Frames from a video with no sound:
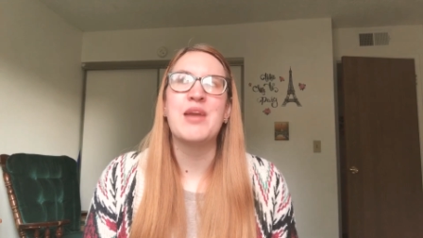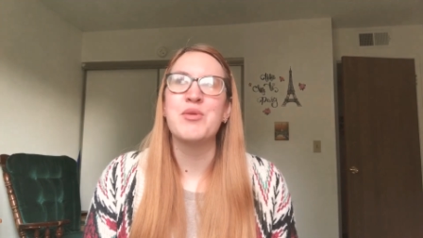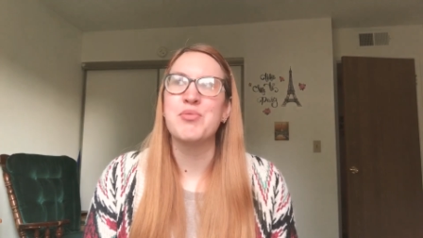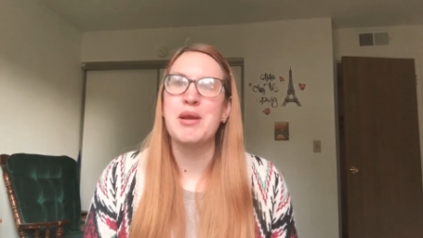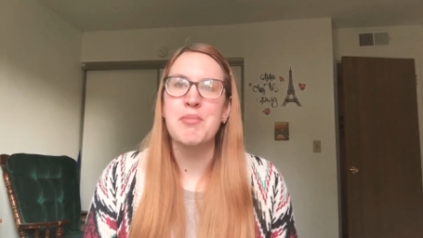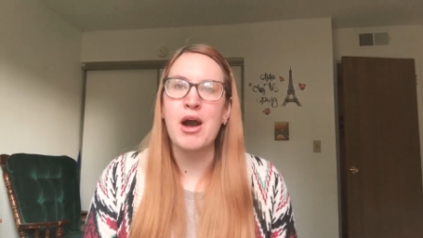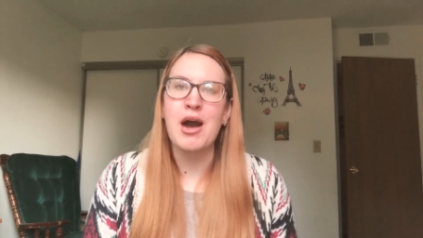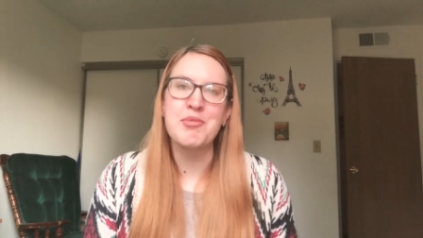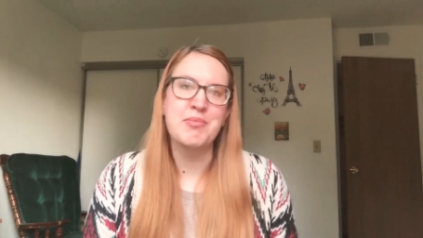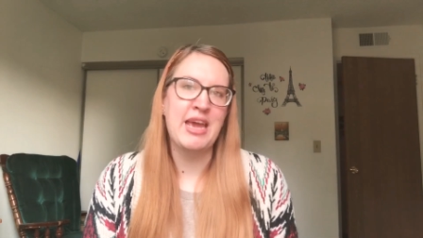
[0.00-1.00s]
and with my
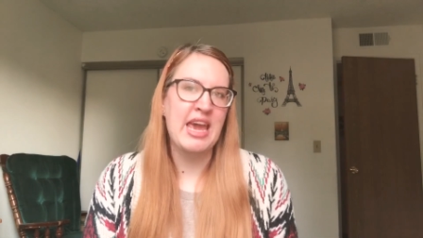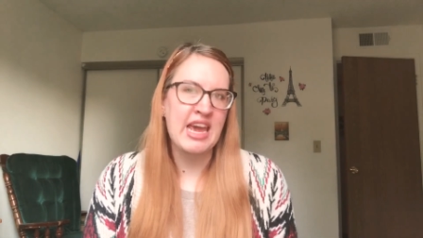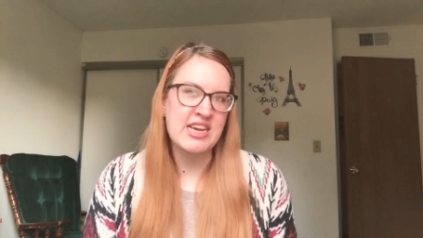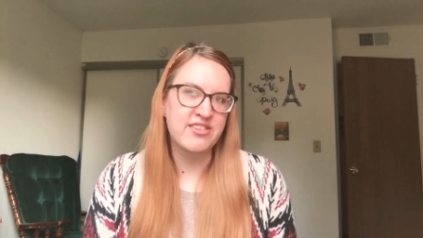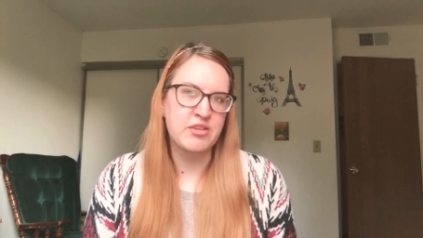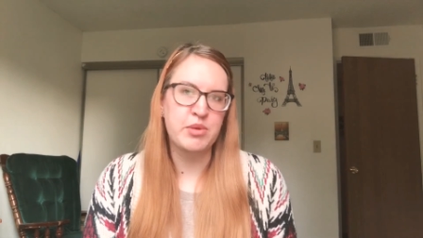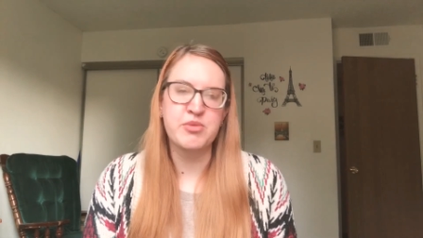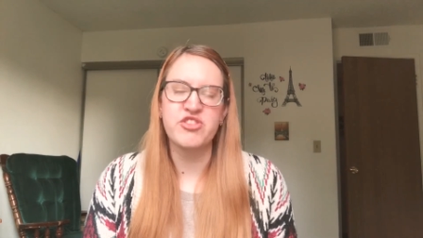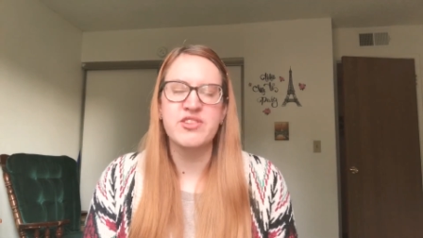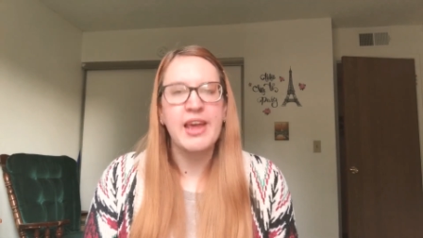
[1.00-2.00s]
mom and my aunt, and we
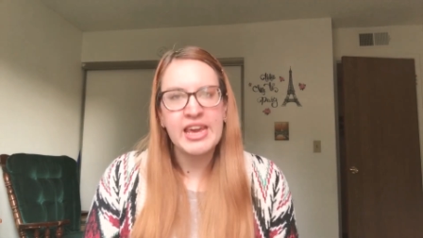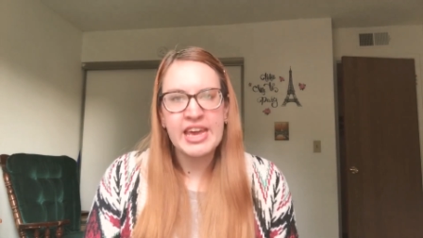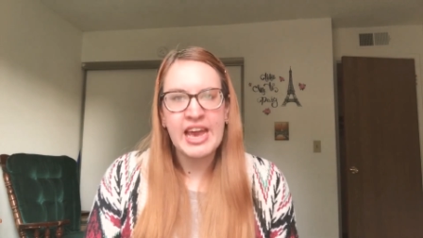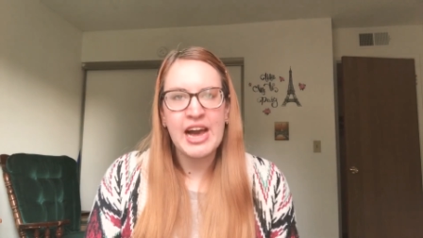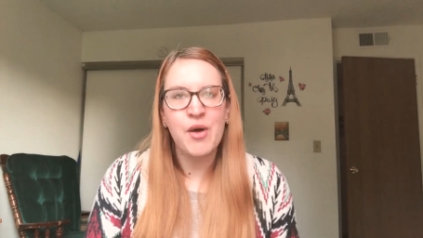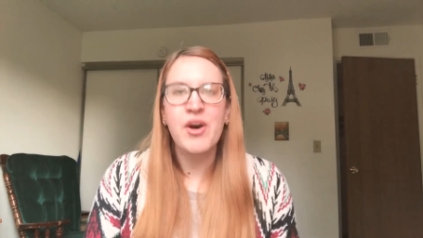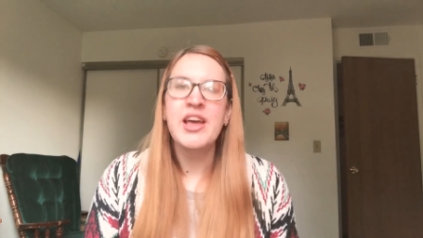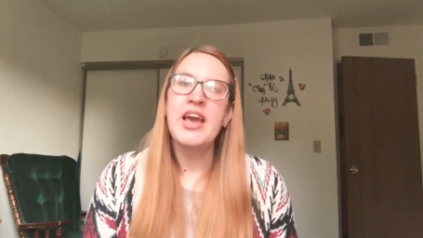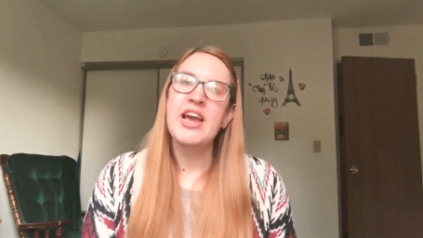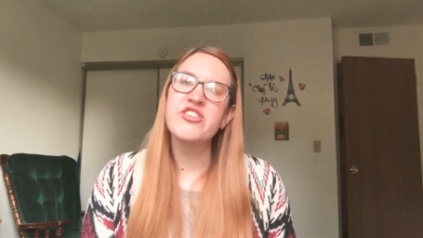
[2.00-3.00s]
were just hanging out
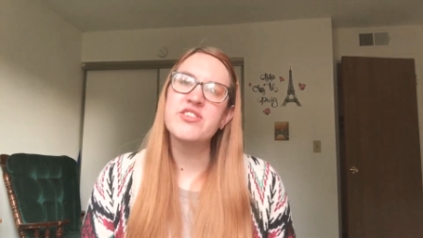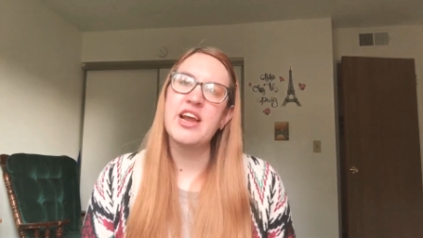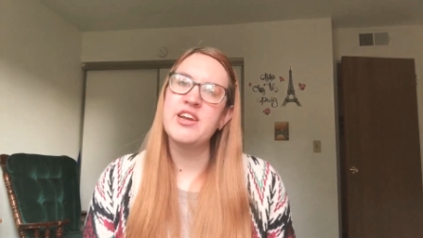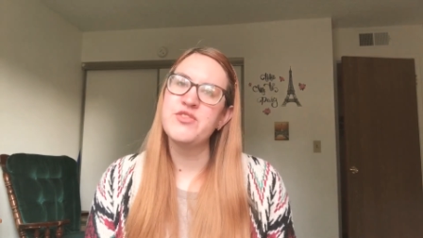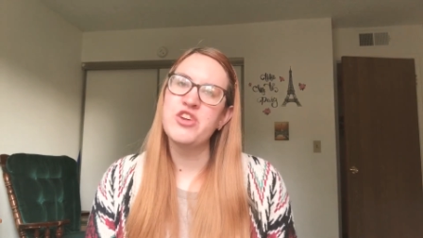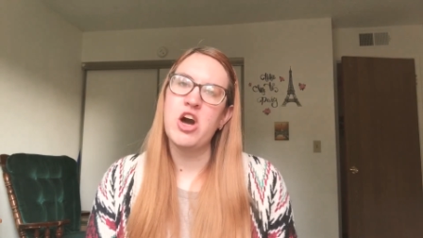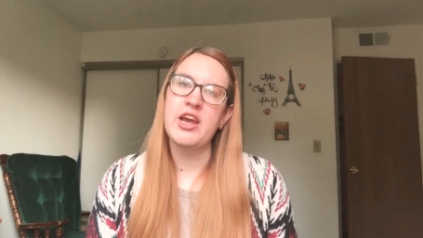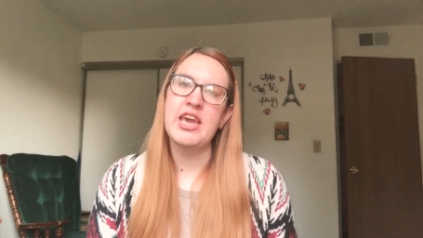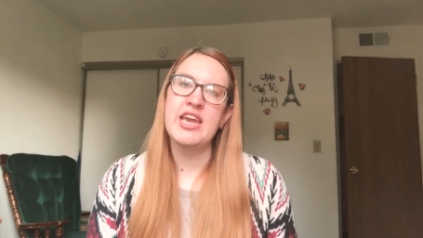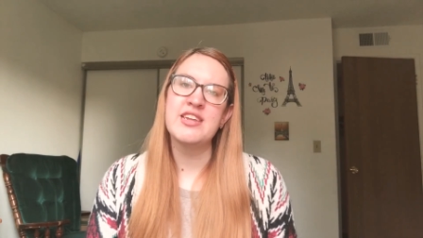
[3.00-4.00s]
and just kind of
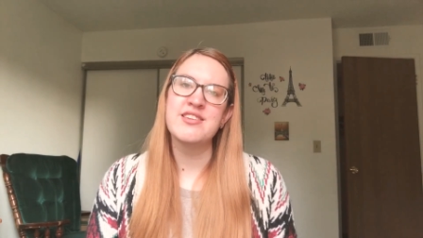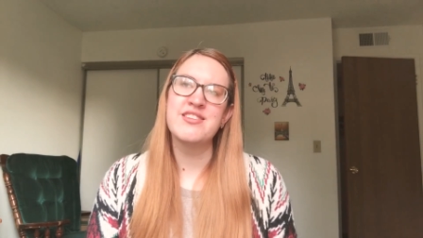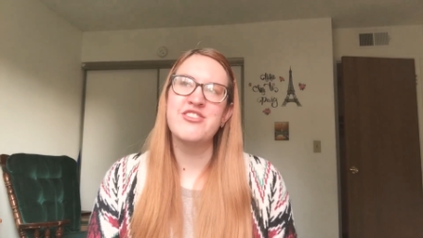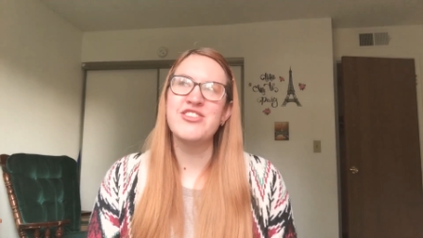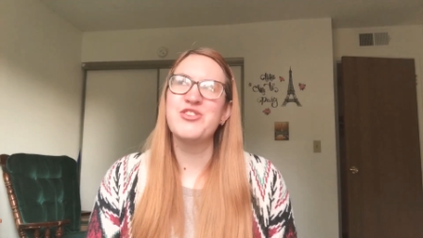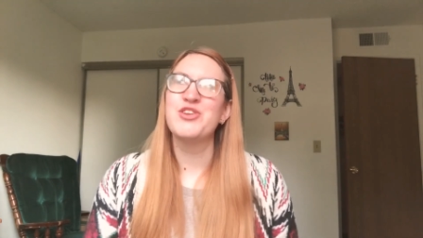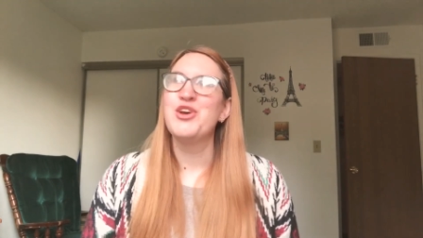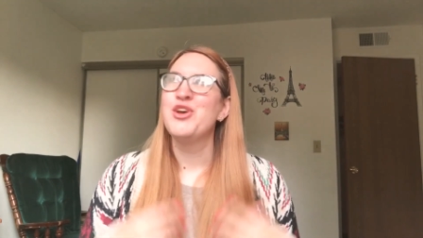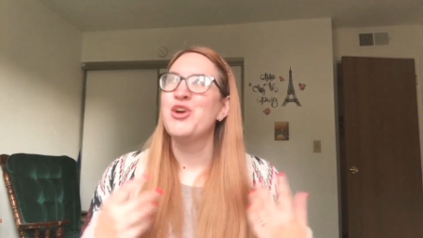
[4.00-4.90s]
talking, and it's just